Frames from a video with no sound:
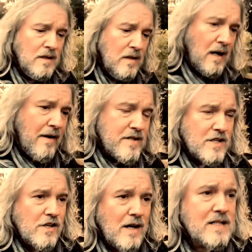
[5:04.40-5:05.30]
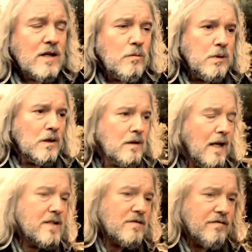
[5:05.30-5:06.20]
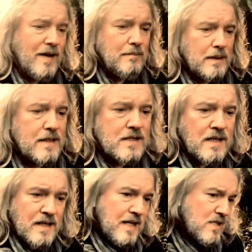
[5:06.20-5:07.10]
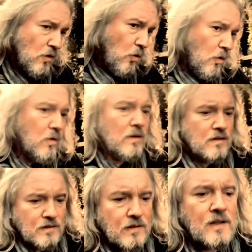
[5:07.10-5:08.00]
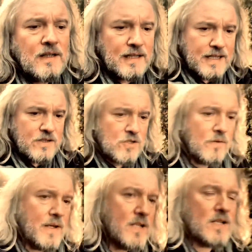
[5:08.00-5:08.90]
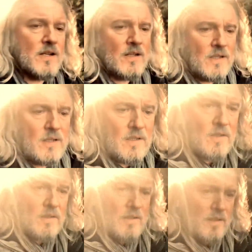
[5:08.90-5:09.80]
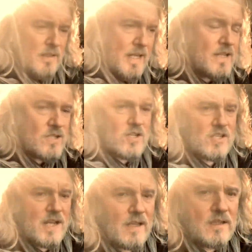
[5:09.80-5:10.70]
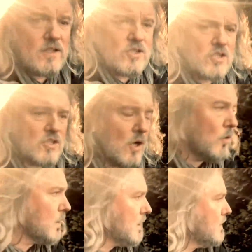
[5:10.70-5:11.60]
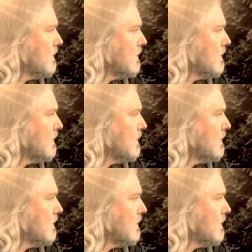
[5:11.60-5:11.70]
aristocratical bloodlines and families, is all linked to this interstellar solar